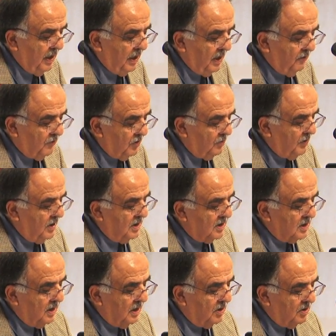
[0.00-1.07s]
And a few
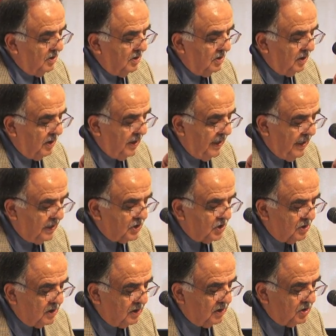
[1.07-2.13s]
minutes later, their
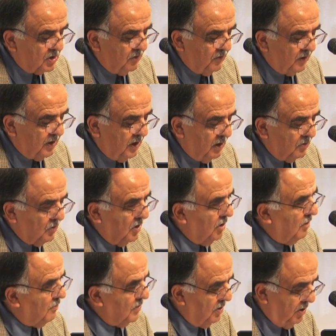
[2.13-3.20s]
actions at the Silver Dollar were
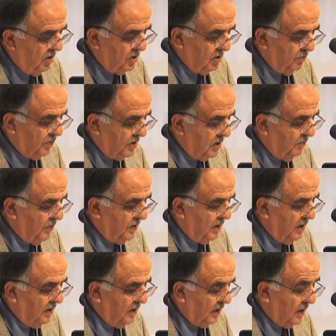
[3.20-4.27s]
also
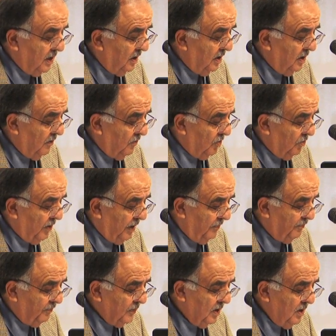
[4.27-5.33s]
precipitating the killing of
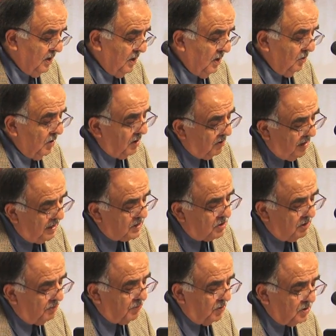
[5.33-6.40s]
Rubin. When
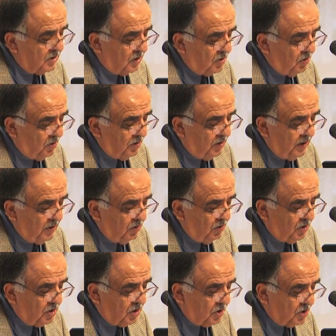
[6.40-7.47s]
Grasser approached the corner. He
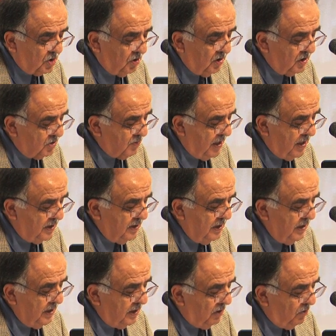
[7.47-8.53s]
noticed a shirtless man
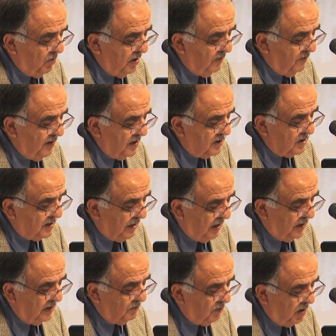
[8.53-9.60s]
in a red vest
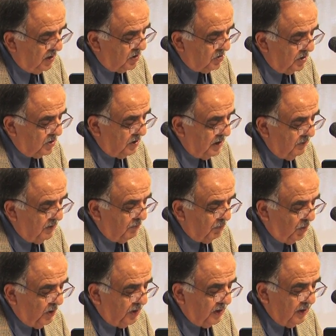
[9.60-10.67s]
yelling, monitoring to him
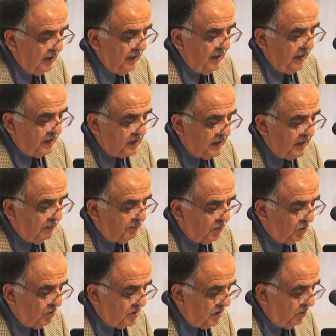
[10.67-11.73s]
and pointing. As he
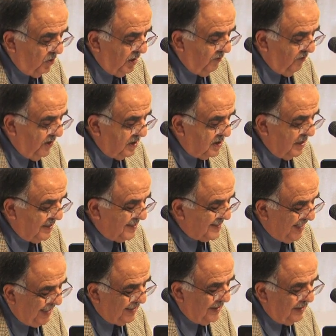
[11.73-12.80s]
approached, the red vest
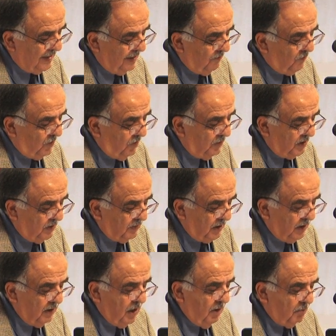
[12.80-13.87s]
excitedly informed him
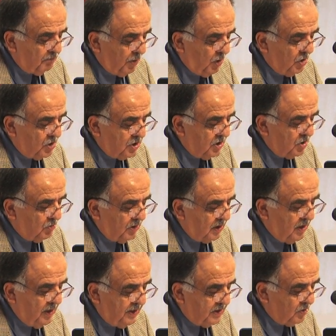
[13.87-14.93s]
that persons
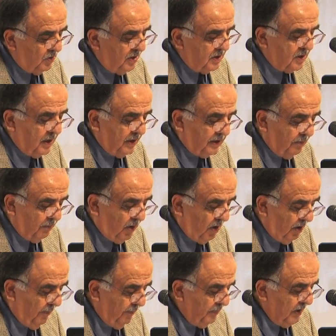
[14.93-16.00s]
with guns went inside the
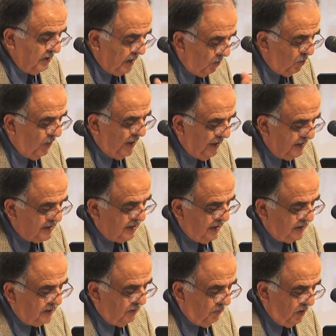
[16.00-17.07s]
bar. They went
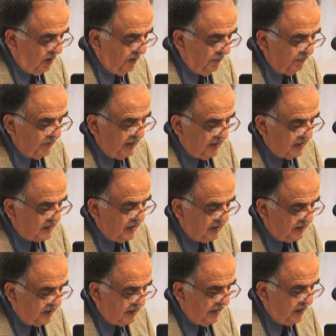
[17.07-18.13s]
inside the bar. He
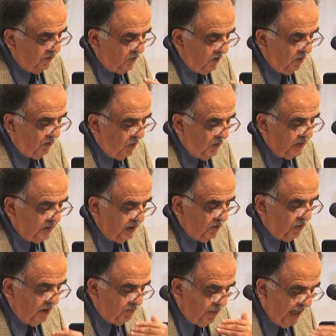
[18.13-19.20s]
hesitated for a moment,
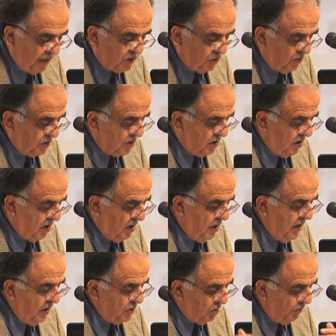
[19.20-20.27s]
then ran back to his car
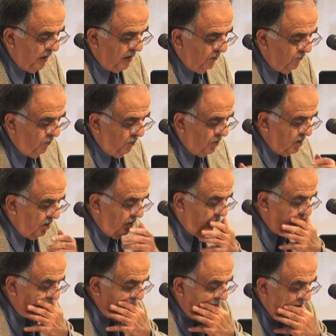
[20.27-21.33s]
to make a phone
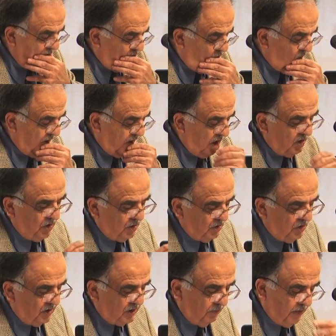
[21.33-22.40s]
call, informing other
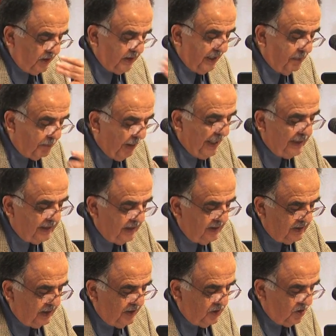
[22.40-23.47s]
units about the
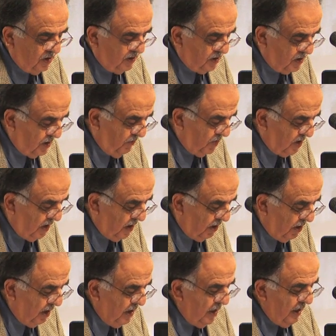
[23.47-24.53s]
impending danger of the silver
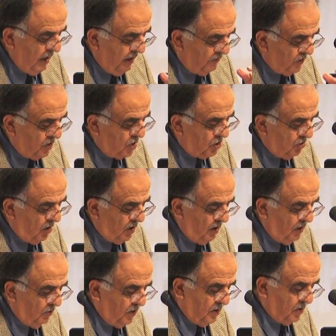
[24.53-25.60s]
dollar. After
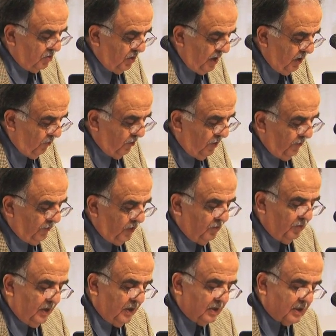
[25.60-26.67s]
struggling with his radio for a few
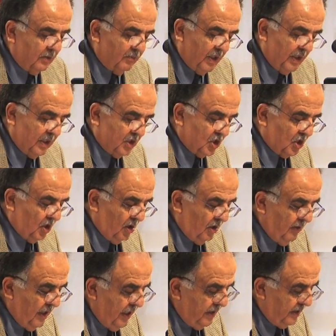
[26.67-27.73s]
minutes, he made his
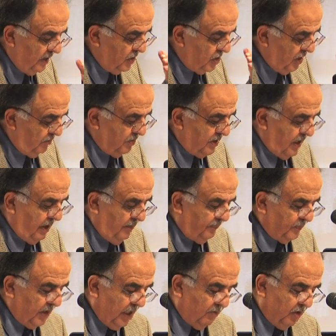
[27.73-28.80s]
call, then jumped
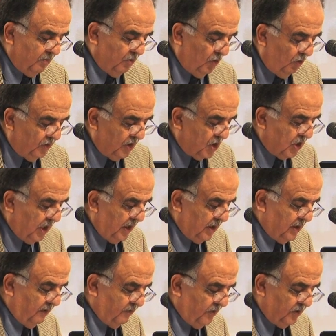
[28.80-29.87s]
out and removed his
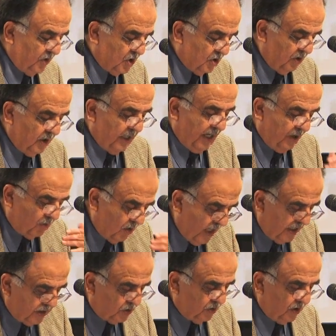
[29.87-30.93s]
shotgun from the trunk and
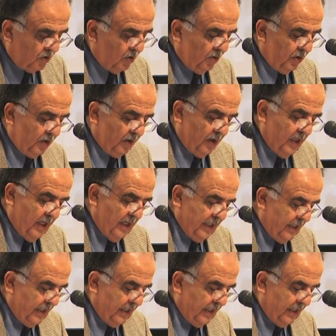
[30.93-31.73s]
ran to the corner.